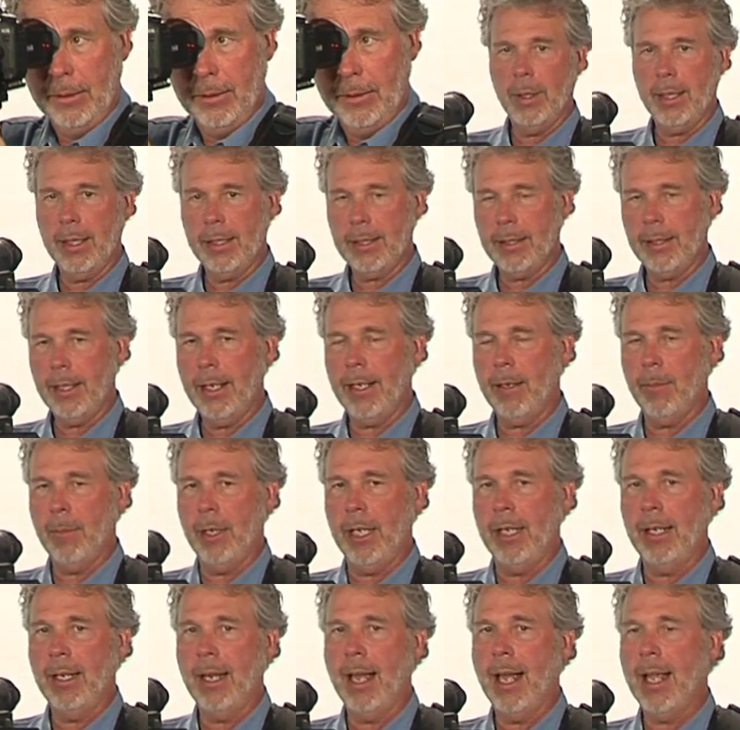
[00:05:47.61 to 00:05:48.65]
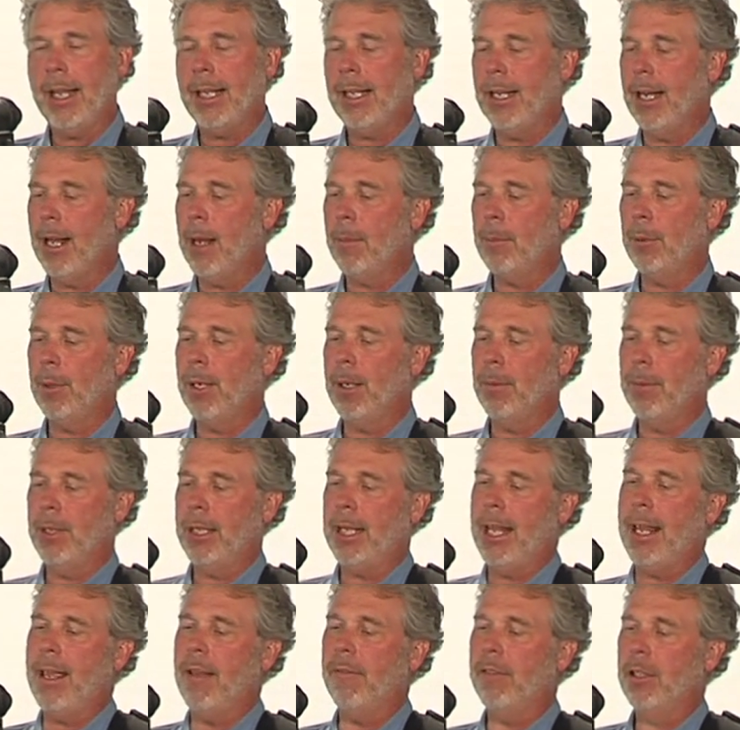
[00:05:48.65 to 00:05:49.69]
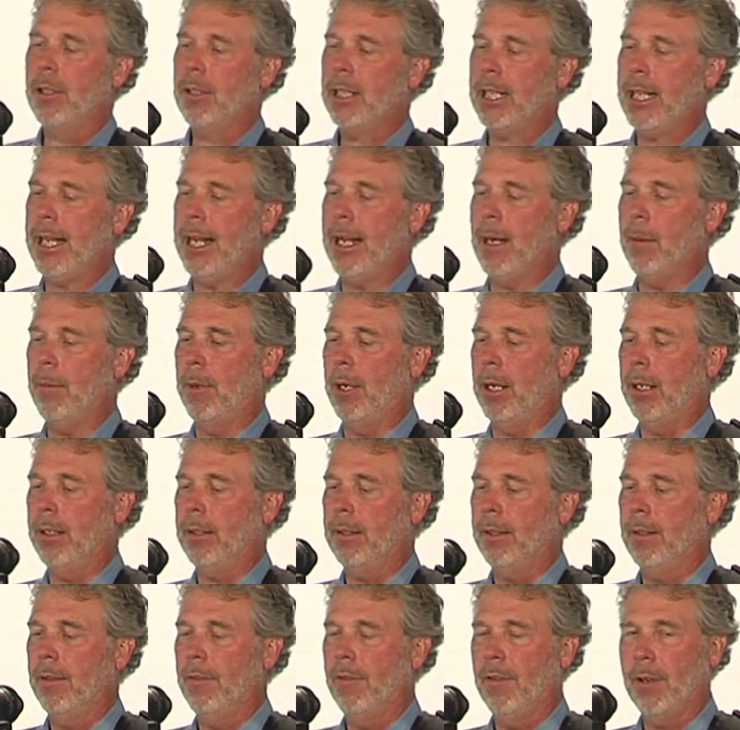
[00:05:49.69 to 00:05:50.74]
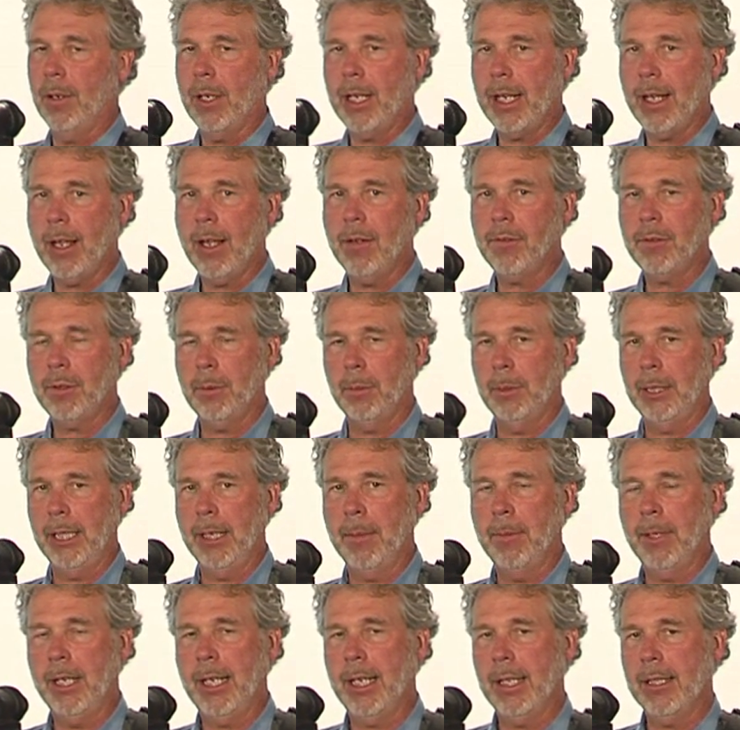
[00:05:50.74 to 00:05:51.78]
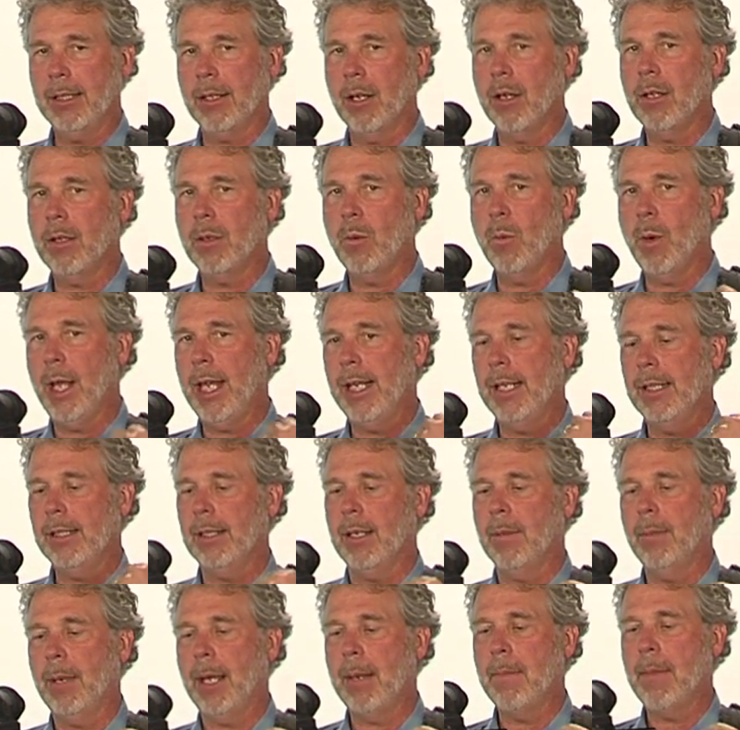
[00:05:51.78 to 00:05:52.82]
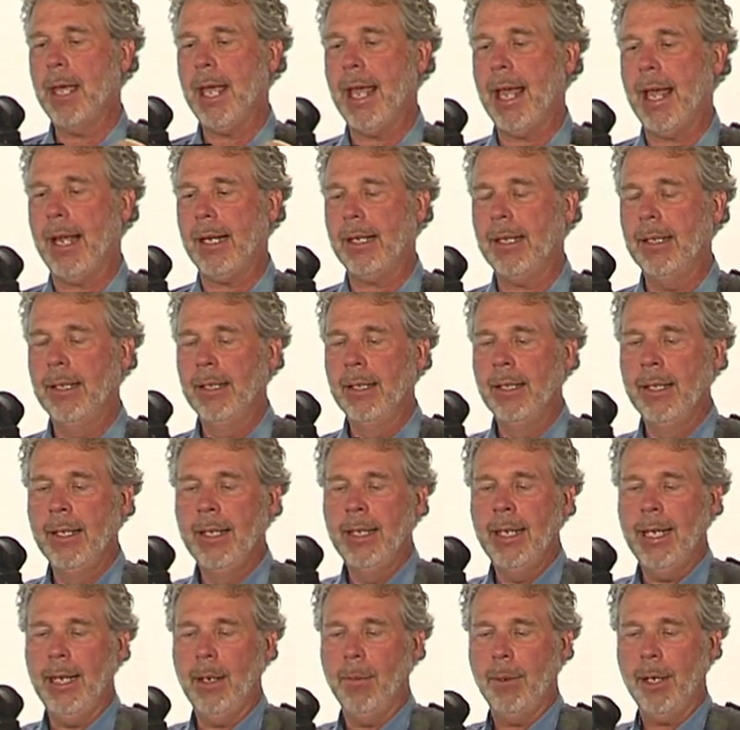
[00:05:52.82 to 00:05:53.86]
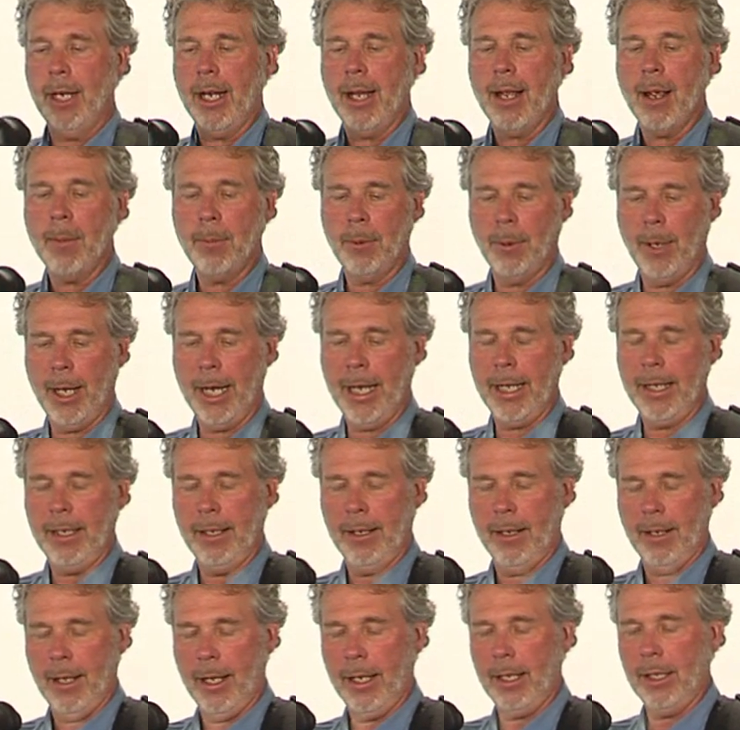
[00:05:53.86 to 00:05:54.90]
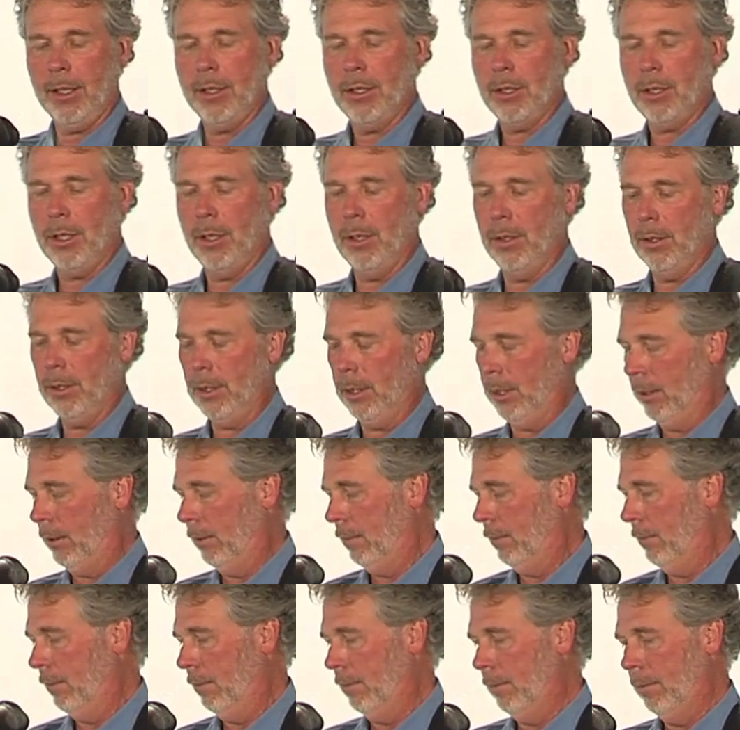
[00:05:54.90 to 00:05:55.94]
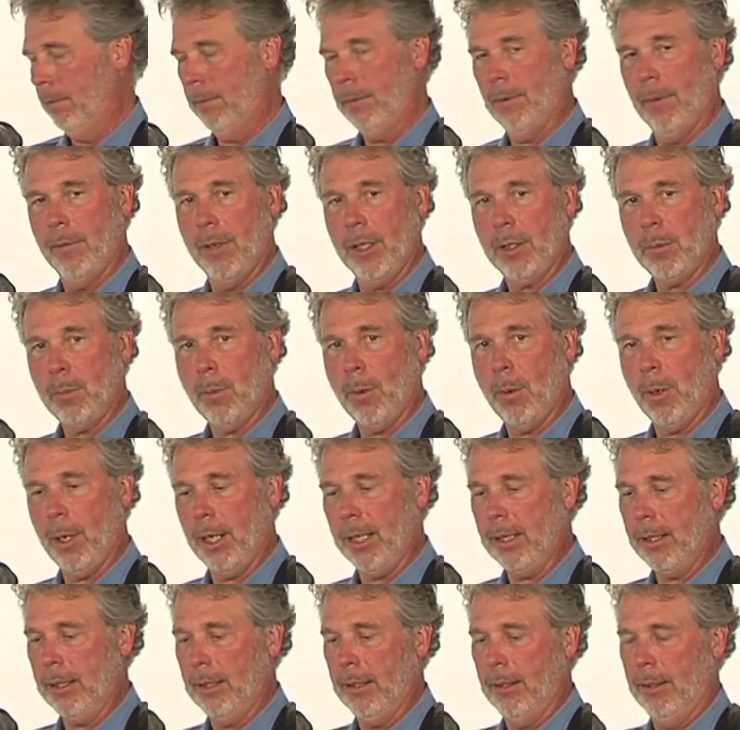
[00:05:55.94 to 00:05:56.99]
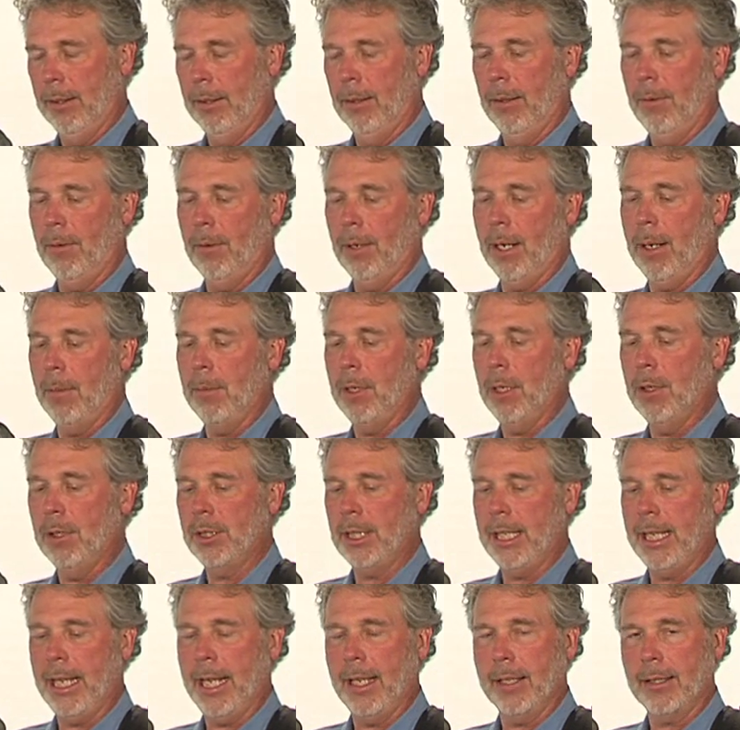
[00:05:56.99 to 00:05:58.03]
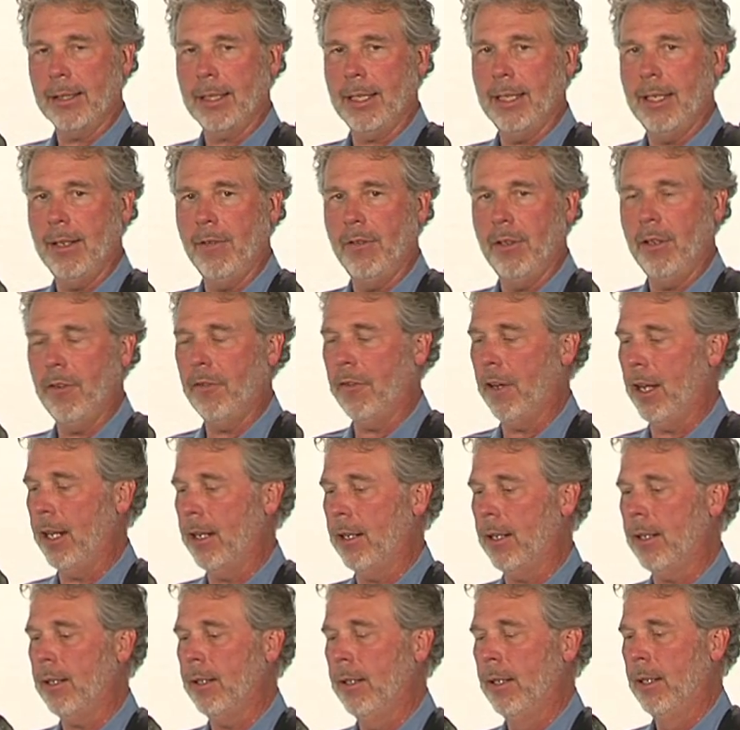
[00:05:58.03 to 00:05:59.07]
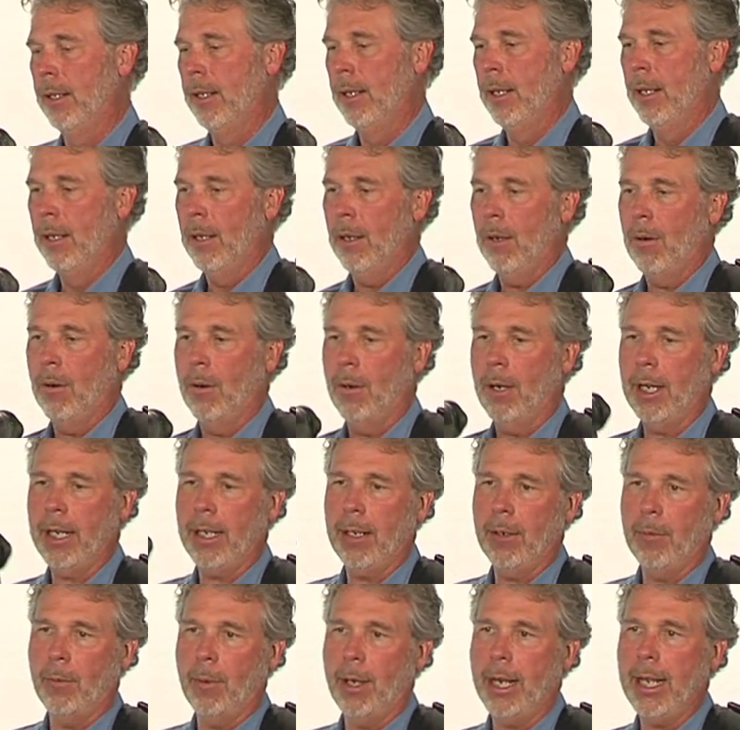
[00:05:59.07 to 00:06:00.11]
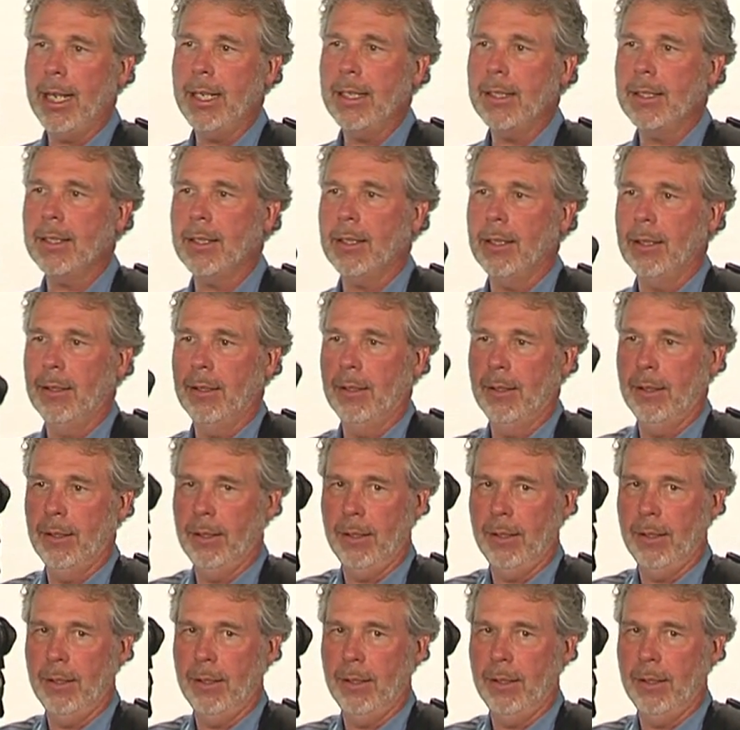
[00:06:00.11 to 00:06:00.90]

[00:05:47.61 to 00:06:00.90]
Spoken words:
With the Slingman, I can operate with a heavier camera very comfortably because all the weight is on my back. And when I operate, I can shoot from this point where I'm using the LCD viewfinder, or I can raise